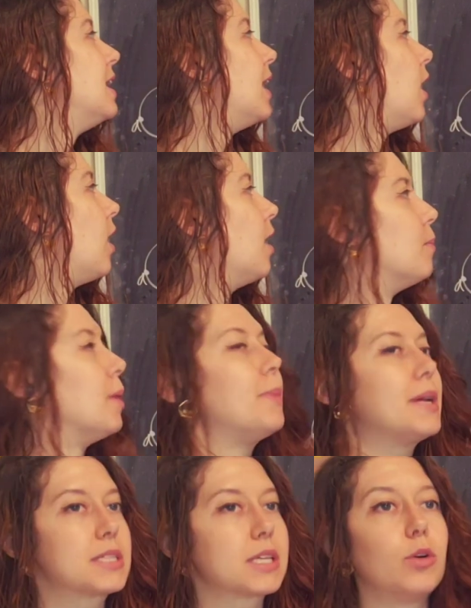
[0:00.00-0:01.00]
Um, but
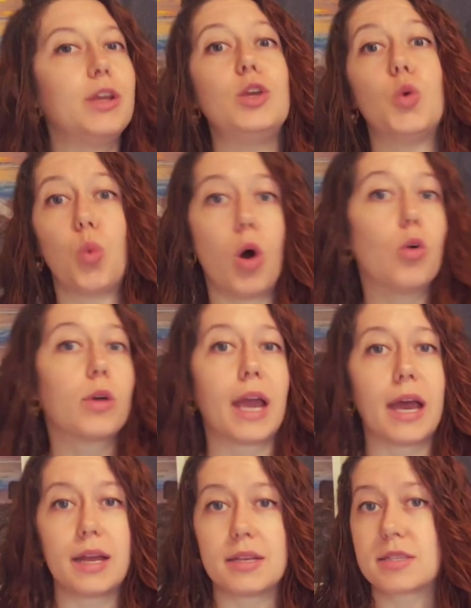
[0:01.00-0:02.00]
basically you won't
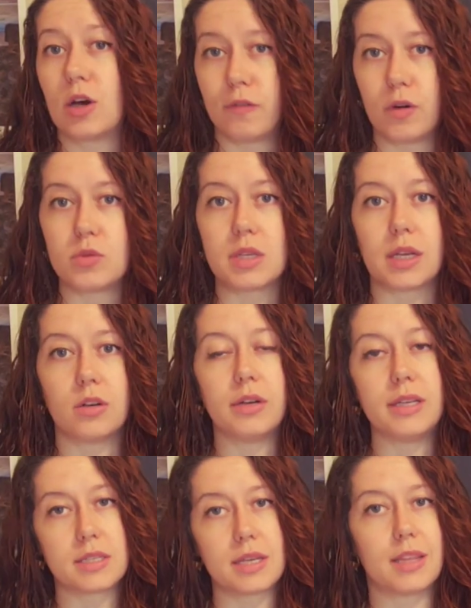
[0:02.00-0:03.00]
get a cell phone signal
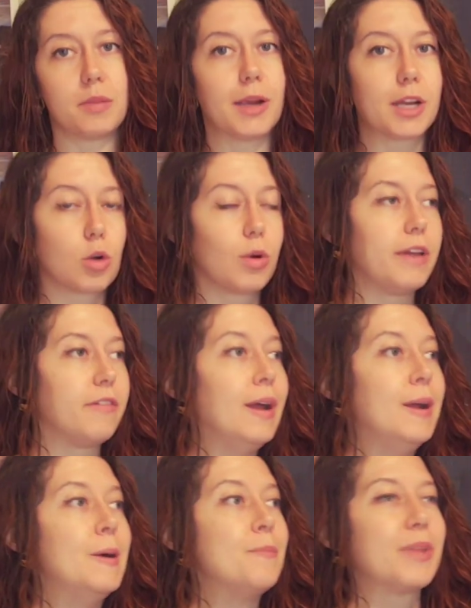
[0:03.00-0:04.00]
inside the microwave.
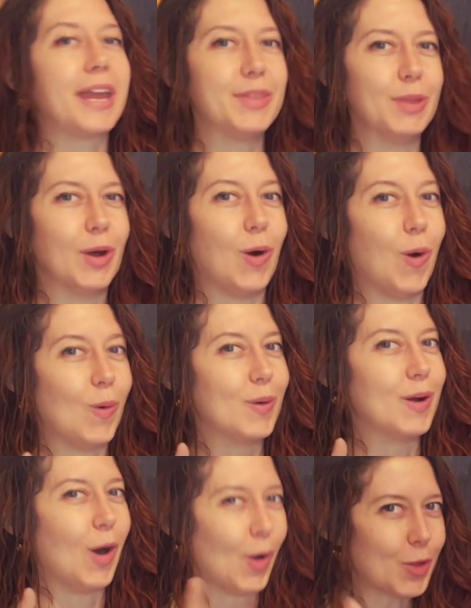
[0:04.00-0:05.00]
And the
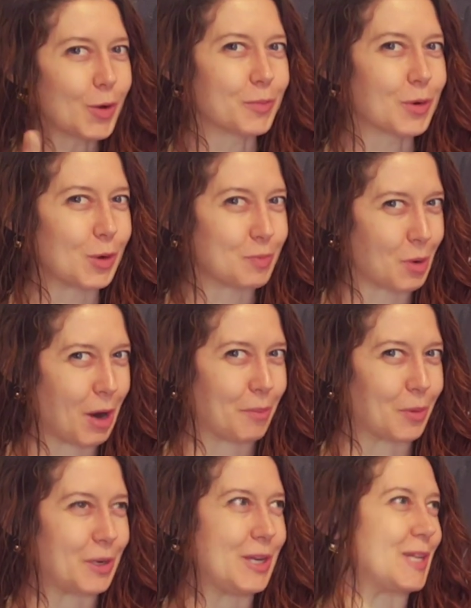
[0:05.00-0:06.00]
other good
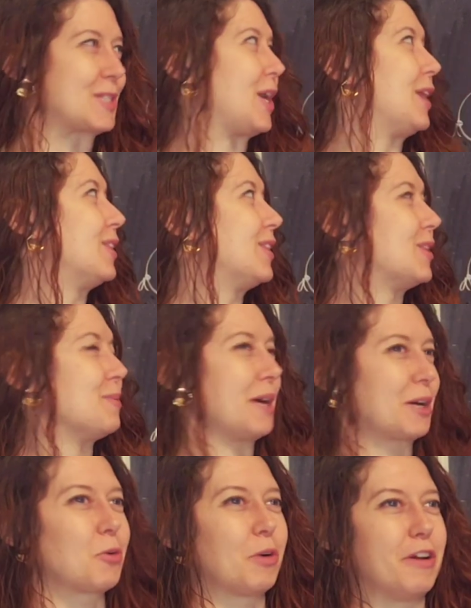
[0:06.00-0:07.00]
property is that the
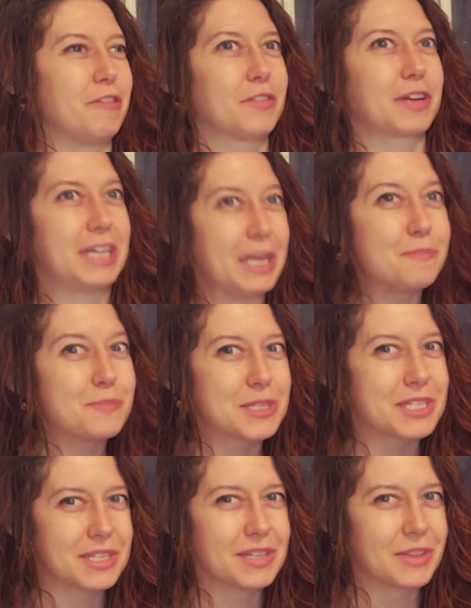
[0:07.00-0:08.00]
microwave
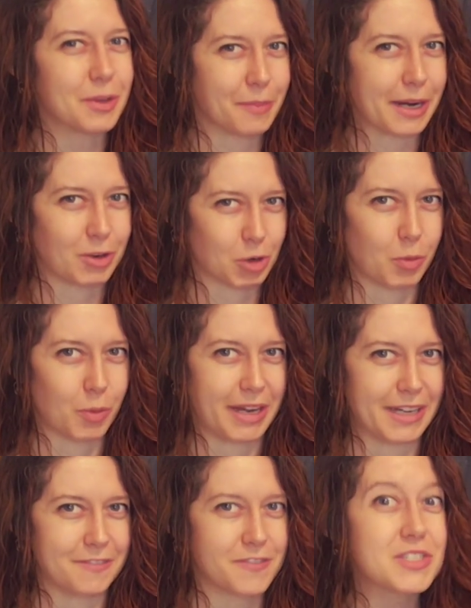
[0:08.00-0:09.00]
keeps the
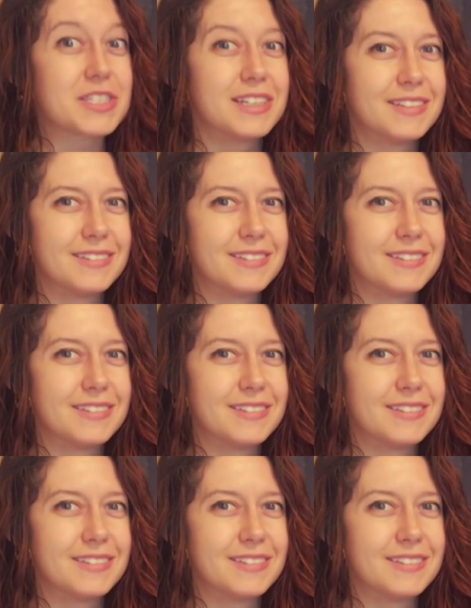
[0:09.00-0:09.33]
microwaves,